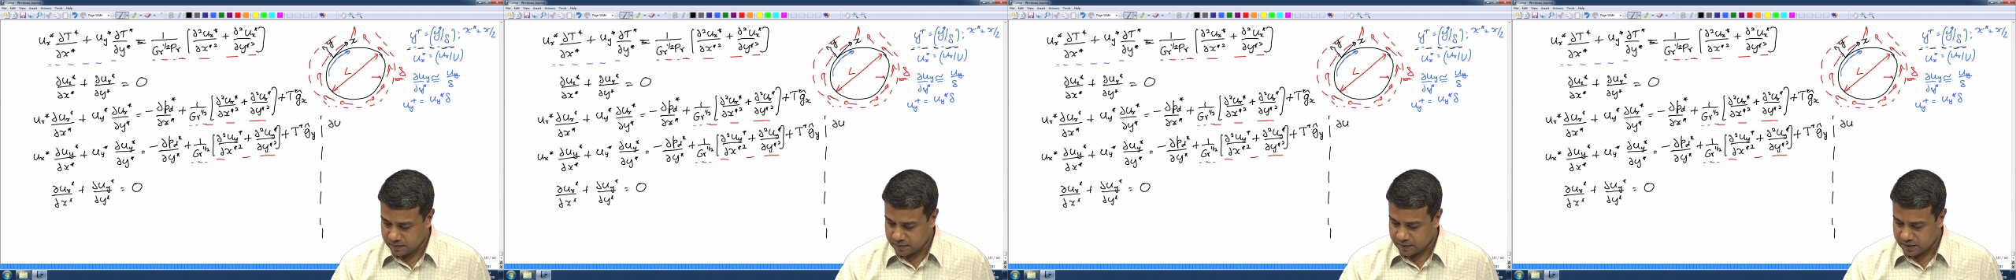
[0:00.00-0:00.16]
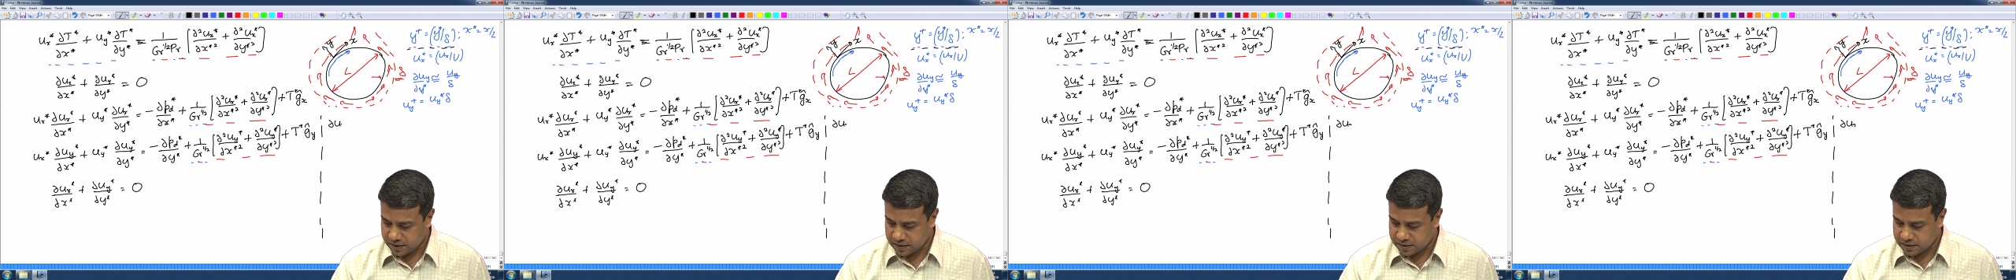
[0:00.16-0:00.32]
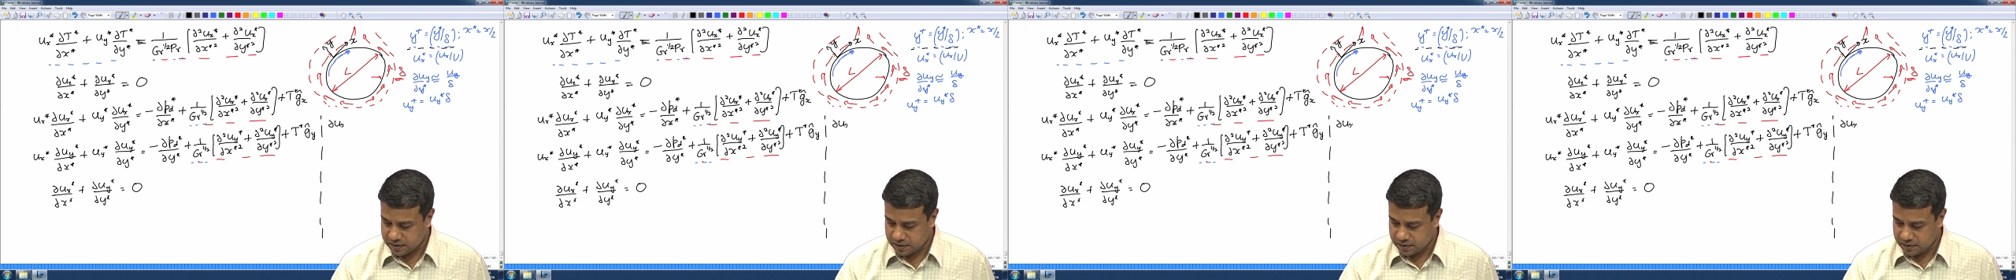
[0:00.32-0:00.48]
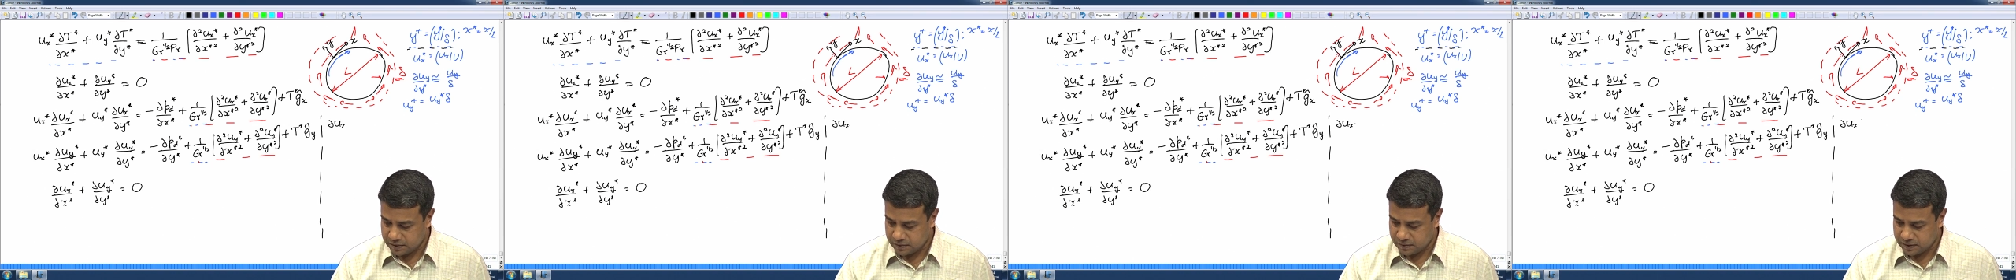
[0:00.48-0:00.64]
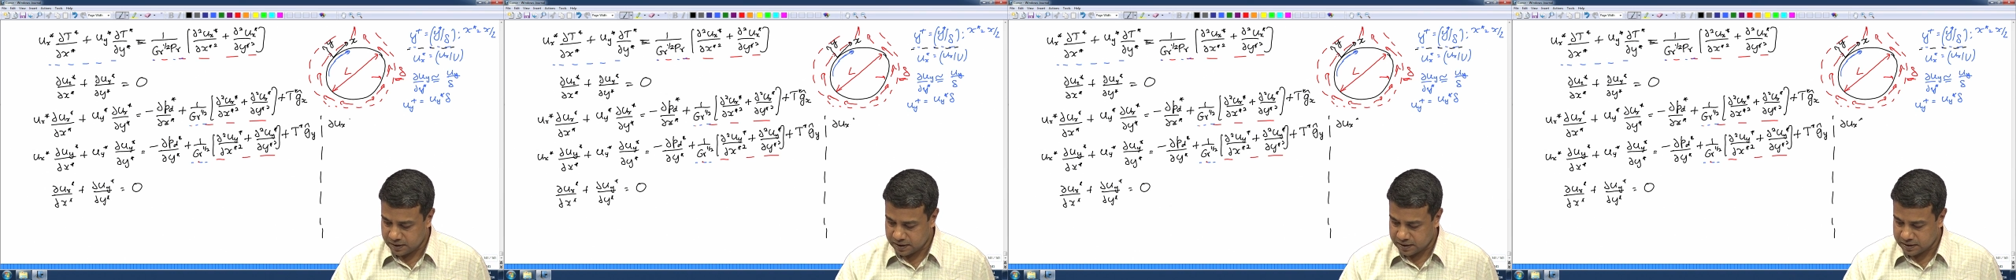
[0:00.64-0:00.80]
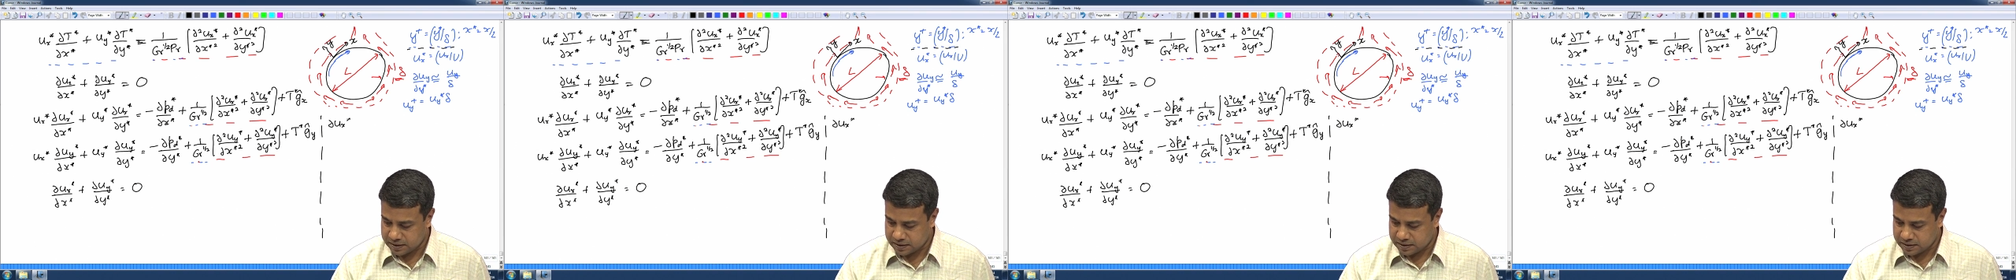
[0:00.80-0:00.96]

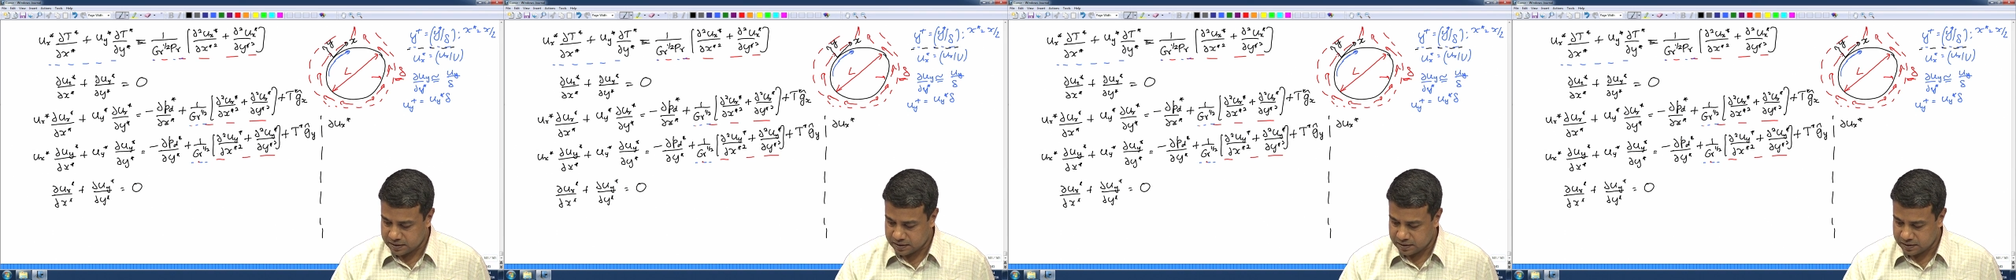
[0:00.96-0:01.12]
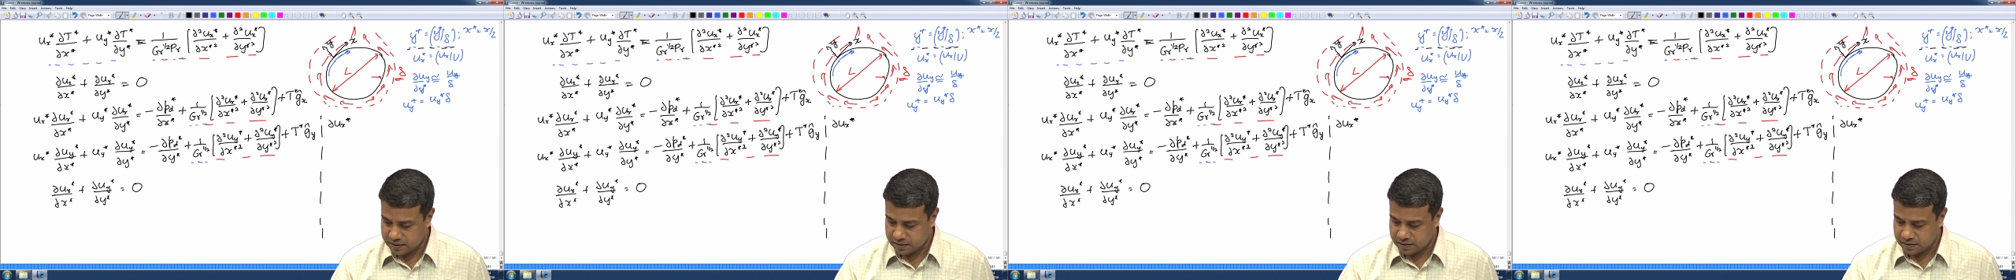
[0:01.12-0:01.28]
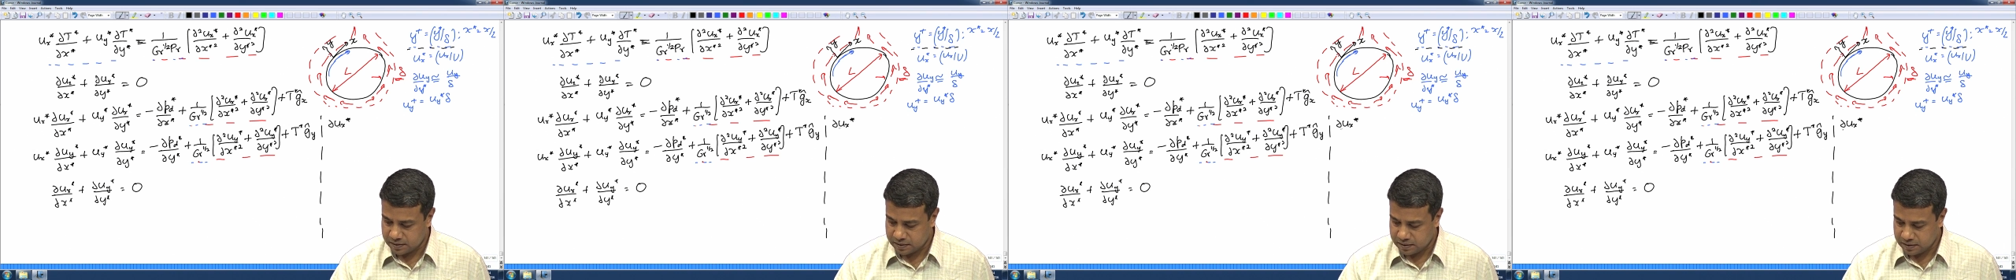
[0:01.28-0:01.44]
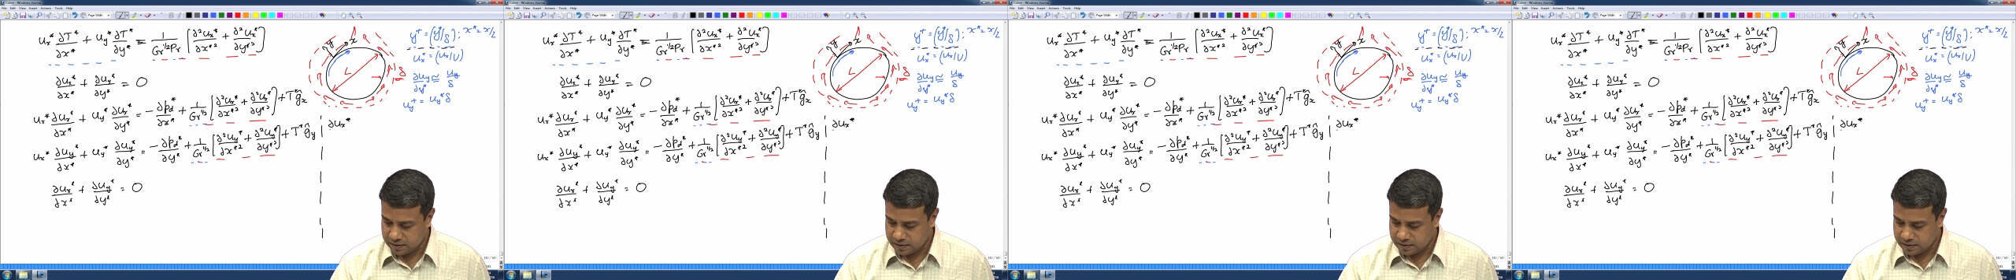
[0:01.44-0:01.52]
partial ux